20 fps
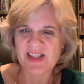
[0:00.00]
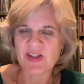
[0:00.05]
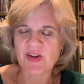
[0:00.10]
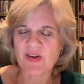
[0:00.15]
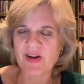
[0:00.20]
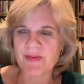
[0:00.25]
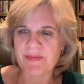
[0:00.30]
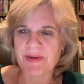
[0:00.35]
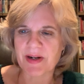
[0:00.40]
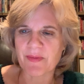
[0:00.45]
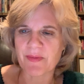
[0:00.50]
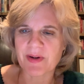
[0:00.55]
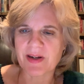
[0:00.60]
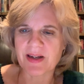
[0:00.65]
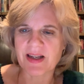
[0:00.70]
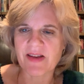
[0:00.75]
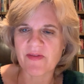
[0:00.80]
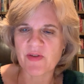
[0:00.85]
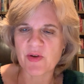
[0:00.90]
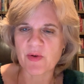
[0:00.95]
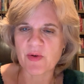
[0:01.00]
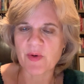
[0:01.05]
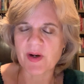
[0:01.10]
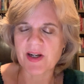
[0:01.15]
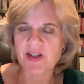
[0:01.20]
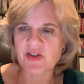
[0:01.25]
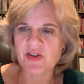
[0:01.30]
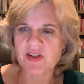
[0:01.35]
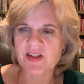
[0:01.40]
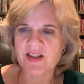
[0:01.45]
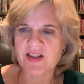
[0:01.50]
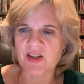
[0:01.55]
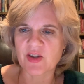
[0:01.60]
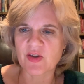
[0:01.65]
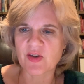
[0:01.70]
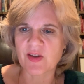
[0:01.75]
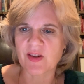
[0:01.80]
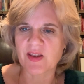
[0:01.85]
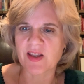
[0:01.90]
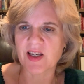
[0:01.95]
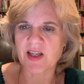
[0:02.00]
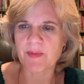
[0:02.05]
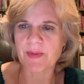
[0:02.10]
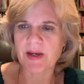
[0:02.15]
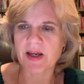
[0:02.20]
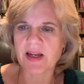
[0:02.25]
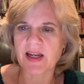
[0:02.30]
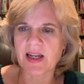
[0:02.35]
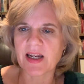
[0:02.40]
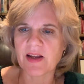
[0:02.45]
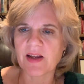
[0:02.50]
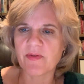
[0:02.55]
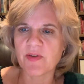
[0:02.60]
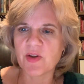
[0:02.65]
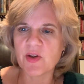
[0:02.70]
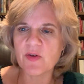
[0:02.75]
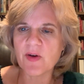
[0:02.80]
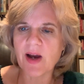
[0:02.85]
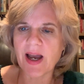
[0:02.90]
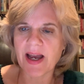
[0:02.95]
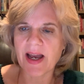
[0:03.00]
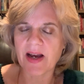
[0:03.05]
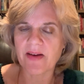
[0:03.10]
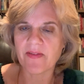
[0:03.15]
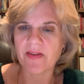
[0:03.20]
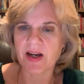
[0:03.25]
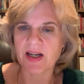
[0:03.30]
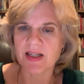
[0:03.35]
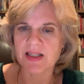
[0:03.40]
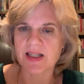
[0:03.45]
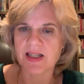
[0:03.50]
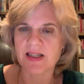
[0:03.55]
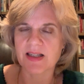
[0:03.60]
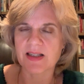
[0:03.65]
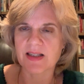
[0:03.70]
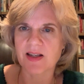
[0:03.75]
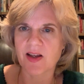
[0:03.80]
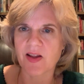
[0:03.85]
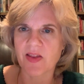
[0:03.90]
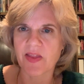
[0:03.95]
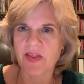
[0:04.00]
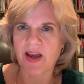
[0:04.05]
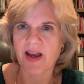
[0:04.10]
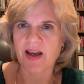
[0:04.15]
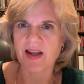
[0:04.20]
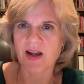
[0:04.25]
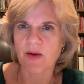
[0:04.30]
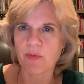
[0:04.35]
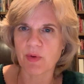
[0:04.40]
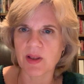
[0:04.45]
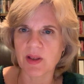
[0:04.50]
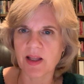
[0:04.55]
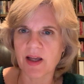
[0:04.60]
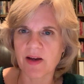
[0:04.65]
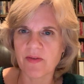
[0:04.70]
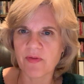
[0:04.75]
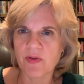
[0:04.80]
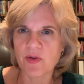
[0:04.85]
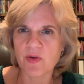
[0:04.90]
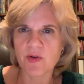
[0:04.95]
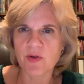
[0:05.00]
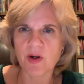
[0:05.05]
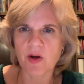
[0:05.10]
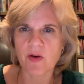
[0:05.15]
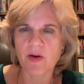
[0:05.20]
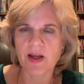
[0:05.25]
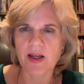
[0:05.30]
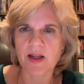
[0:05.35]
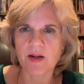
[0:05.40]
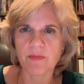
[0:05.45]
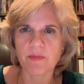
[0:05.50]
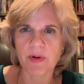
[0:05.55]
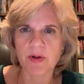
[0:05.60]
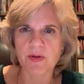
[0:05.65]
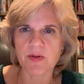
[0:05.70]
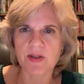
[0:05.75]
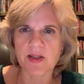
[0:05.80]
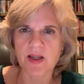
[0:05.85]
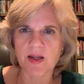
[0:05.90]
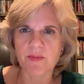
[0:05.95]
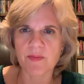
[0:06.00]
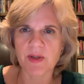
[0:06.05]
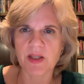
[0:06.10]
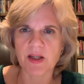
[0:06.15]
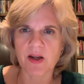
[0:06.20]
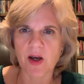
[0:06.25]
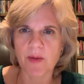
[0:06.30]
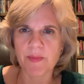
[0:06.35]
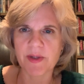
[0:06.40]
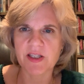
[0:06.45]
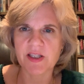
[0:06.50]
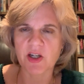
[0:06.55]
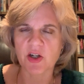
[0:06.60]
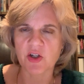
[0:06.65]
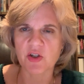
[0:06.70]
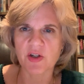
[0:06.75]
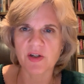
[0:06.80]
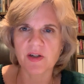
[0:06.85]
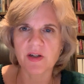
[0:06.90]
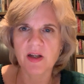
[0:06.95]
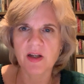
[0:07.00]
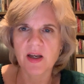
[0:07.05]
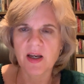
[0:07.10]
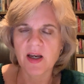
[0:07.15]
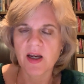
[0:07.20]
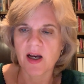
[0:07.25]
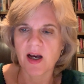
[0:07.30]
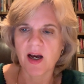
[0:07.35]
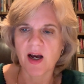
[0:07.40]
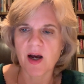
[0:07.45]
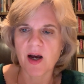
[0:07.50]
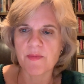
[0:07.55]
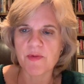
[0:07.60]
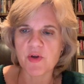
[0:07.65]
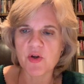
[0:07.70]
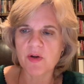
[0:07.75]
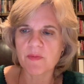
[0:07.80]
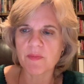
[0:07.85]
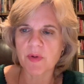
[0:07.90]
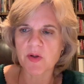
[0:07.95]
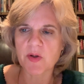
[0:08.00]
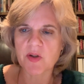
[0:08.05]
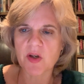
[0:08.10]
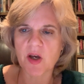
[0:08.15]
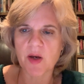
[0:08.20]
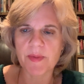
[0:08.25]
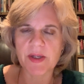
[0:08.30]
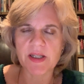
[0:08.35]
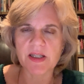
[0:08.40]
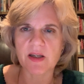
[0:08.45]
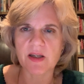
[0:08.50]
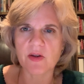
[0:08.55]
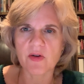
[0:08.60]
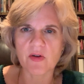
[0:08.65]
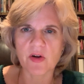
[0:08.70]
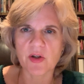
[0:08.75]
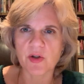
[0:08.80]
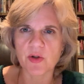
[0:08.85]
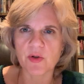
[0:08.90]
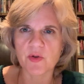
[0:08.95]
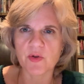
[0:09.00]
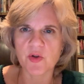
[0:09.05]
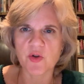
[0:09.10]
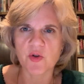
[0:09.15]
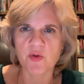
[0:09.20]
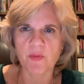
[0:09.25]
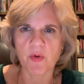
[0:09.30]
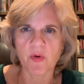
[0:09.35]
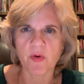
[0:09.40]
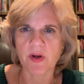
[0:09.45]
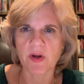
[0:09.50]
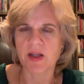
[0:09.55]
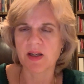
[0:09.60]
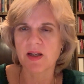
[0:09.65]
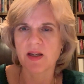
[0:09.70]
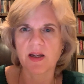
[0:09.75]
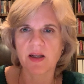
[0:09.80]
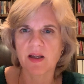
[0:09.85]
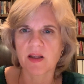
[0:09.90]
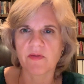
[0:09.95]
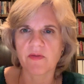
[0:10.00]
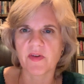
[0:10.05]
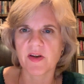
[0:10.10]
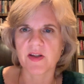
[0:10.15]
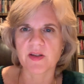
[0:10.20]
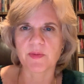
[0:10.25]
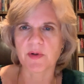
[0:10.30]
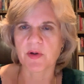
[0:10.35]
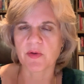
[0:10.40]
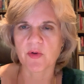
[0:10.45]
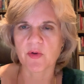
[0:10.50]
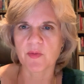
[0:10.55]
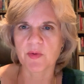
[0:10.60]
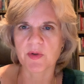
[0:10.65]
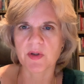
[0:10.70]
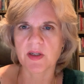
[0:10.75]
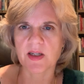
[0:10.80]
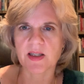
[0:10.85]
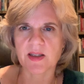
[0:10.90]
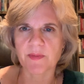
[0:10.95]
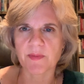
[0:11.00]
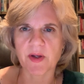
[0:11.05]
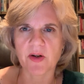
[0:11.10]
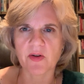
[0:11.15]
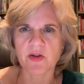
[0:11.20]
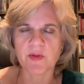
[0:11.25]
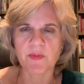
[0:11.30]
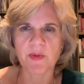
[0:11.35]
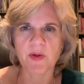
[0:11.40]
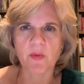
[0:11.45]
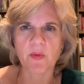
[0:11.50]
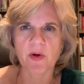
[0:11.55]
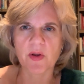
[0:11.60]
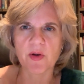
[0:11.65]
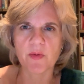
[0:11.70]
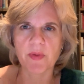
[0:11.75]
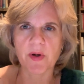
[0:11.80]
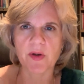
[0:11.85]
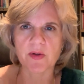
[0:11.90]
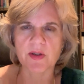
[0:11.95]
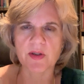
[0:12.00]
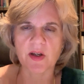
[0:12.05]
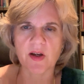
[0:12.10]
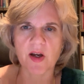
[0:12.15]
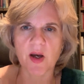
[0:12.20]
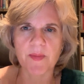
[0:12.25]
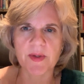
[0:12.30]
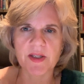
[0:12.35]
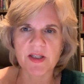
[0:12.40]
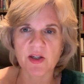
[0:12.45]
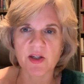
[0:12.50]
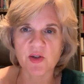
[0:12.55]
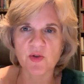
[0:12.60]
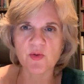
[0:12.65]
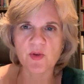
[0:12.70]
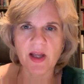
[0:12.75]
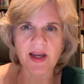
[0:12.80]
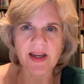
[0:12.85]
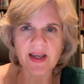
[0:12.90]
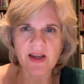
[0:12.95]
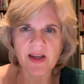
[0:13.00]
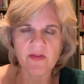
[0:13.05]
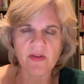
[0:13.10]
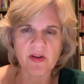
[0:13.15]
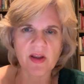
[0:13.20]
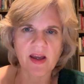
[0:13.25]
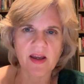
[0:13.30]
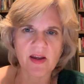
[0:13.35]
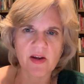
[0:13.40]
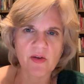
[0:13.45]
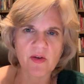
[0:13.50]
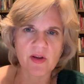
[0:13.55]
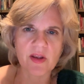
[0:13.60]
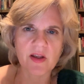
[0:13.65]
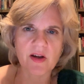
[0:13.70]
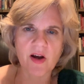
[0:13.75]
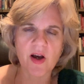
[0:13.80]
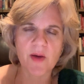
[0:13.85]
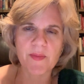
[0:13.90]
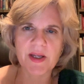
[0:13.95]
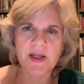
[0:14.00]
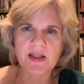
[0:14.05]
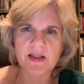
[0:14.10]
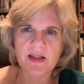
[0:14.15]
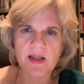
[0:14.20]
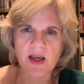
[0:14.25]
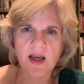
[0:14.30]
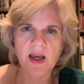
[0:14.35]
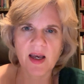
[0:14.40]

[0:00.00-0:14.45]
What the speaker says: Sorry, but I want to give you questions that you can think about. And if you have ideas on that, I would love for you to go ahead and post them in the comment section. You can post comments either on YouTube or in any of the Facebook groups. It doesn't matter to me where you post the comments. I do like hearing the comments.